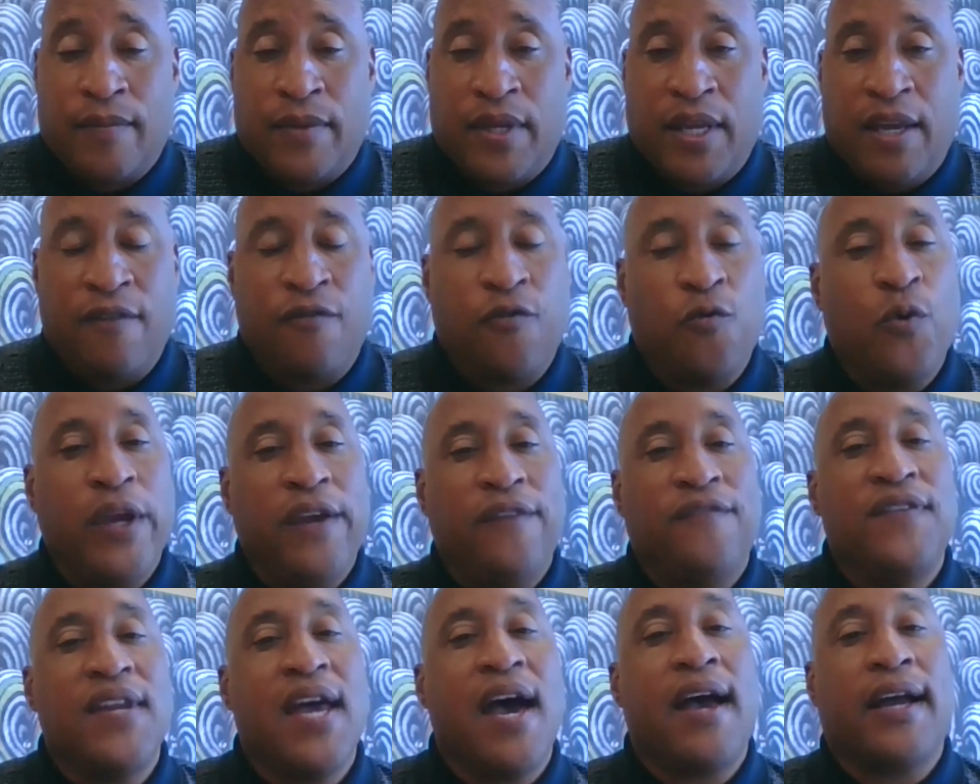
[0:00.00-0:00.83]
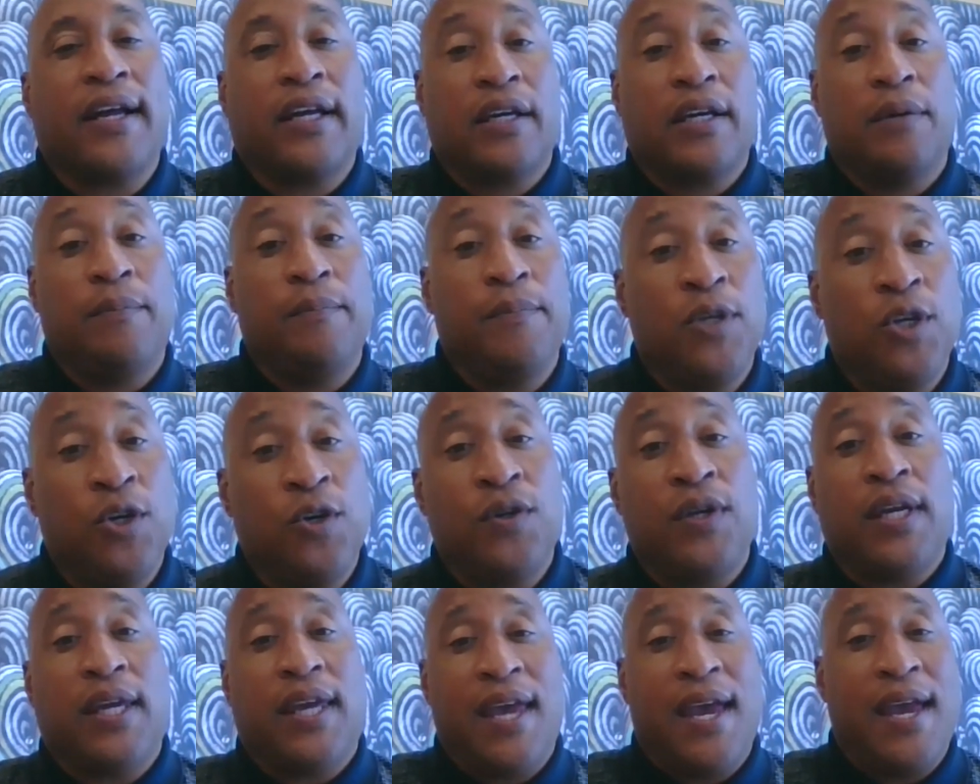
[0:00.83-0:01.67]
If we've not
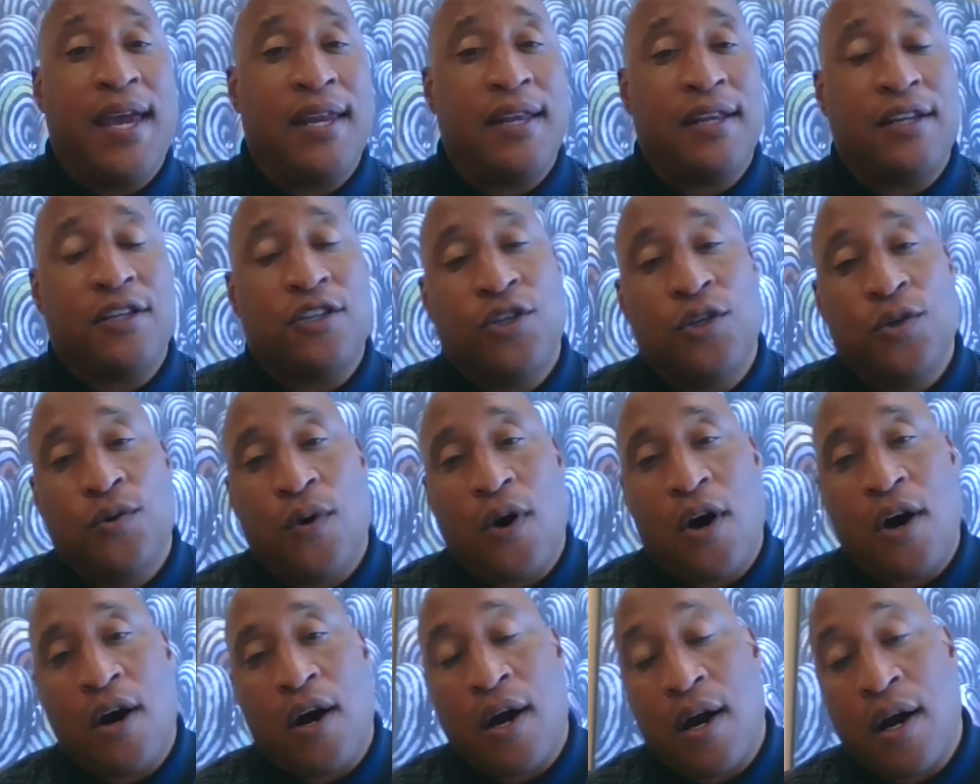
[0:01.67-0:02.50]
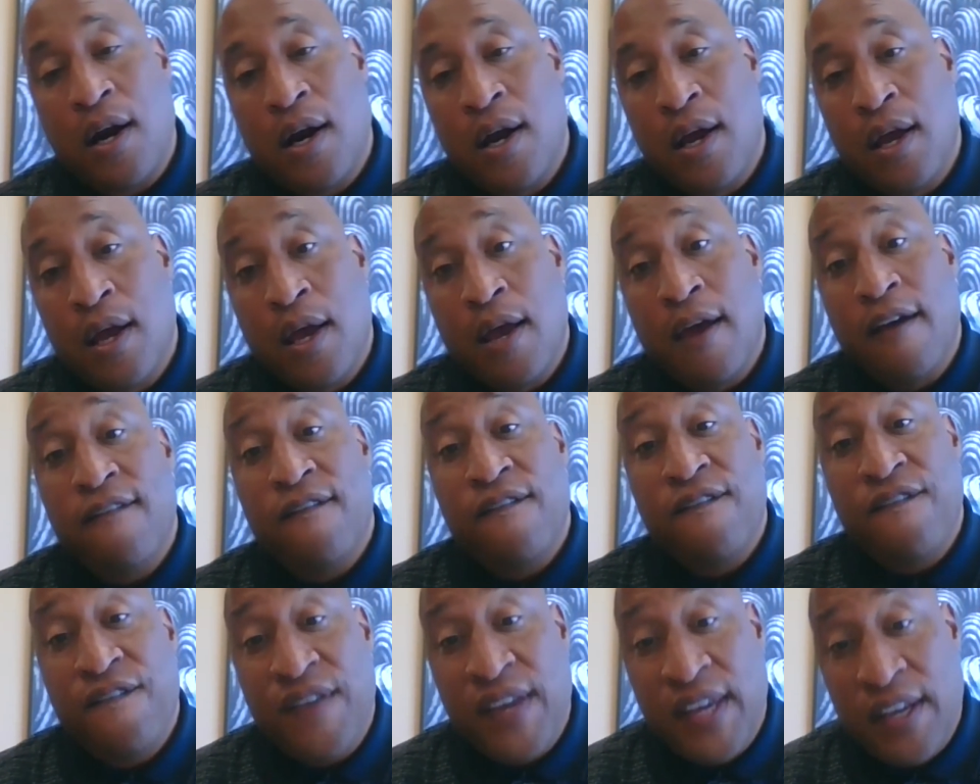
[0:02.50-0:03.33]
communicated to our
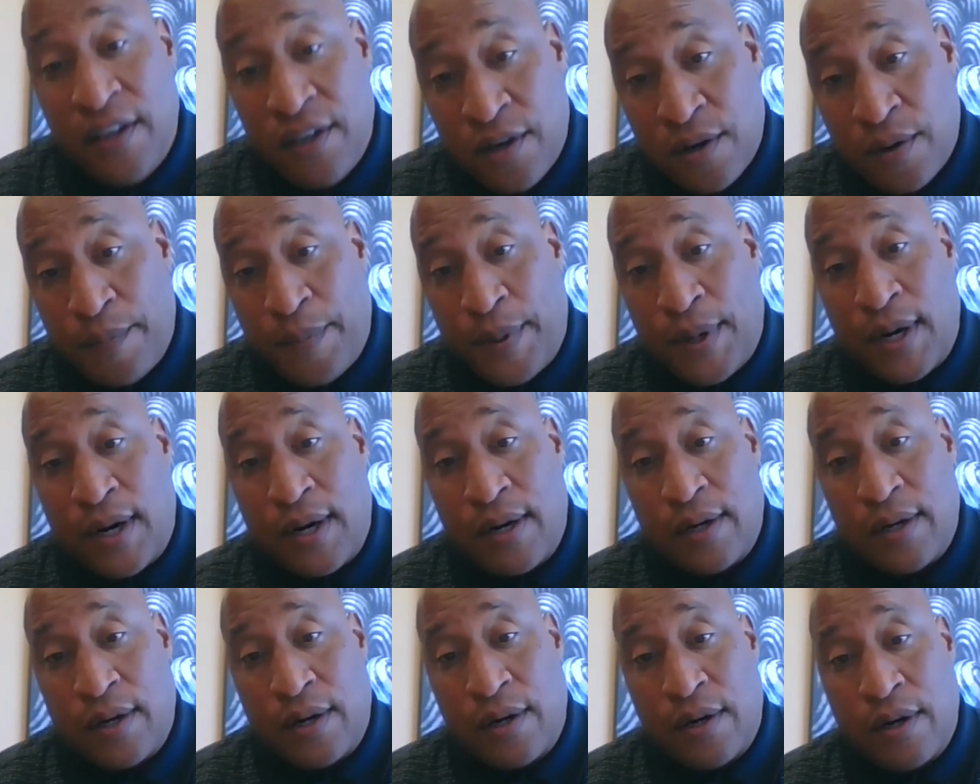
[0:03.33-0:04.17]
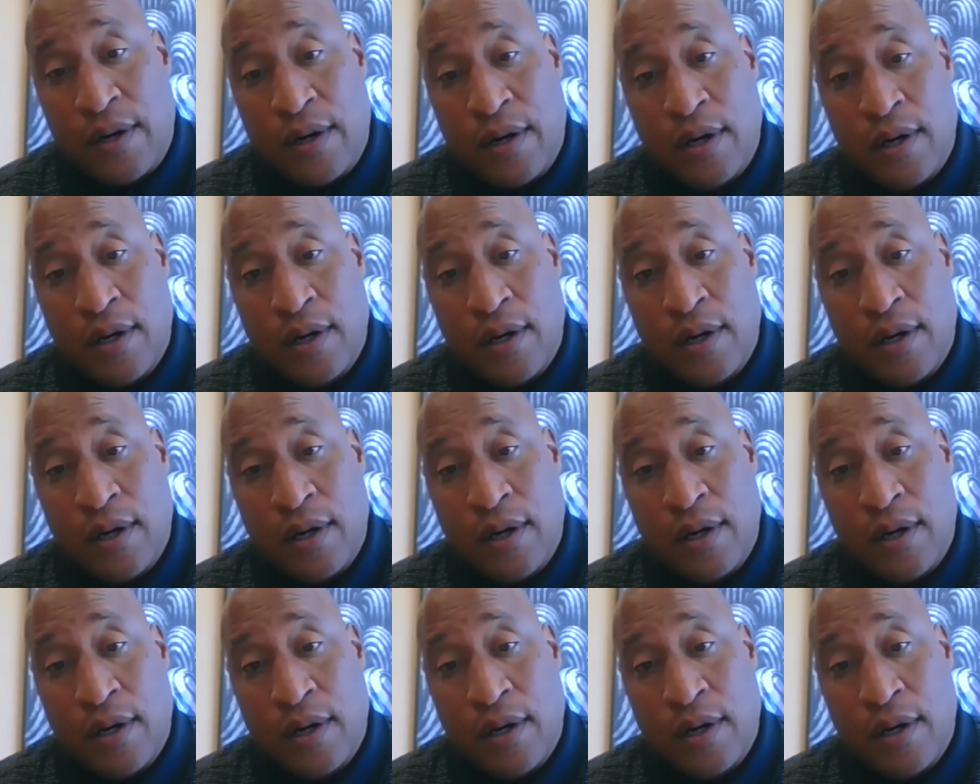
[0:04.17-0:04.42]
vendor partner